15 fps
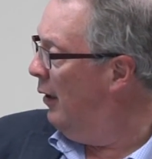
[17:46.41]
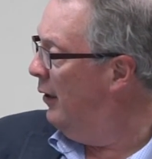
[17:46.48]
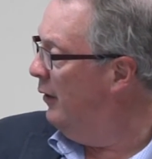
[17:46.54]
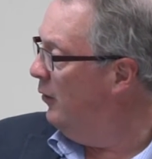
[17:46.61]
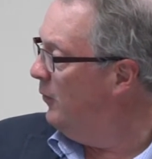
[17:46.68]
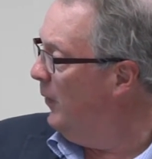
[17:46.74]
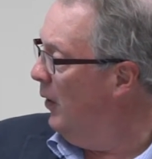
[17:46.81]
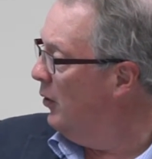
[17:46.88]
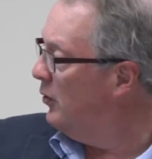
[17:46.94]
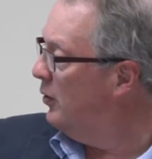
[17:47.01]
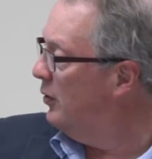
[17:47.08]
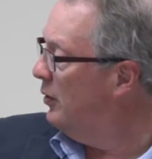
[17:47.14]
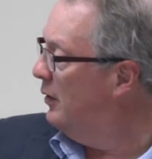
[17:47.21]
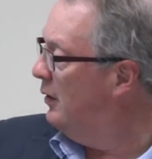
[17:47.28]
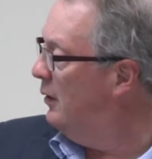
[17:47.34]
these
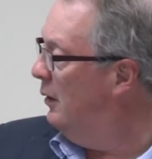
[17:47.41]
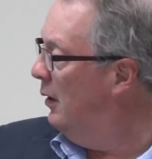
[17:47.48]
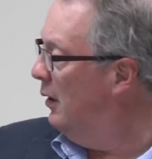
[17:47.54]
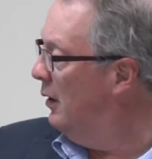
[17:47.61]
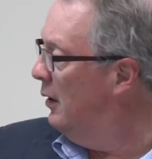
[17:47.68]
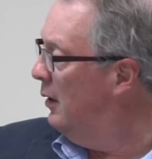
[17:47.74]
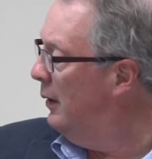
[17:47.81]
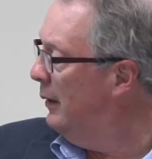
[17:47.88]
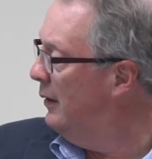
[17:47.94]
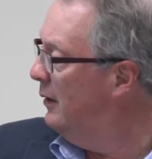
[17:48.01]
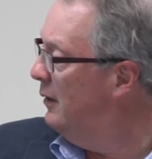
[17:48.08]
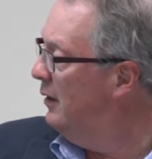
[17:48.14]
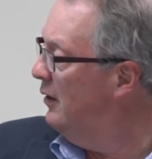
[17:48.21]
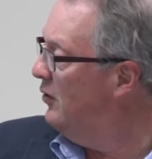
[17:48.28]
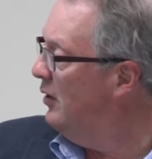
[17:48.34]
folks,
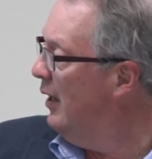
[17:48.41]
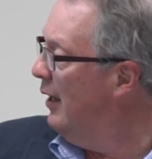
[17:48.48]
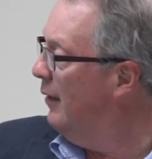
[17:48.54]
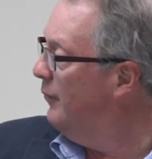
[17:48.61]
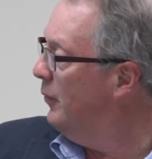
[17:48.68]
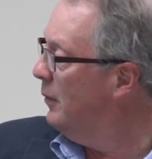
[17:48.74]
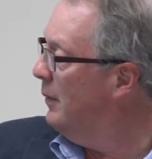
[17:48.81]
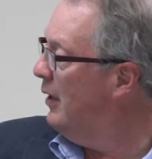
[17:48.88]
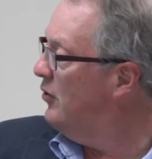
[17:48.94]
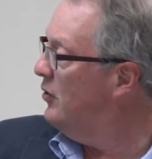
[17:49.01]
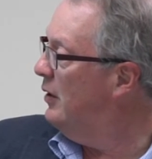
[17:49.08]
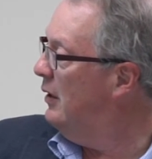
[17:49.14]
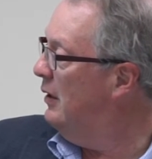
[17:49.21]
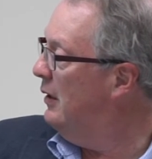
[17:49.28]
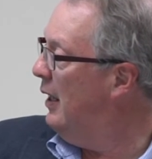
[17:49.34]
Tiziana Foresti,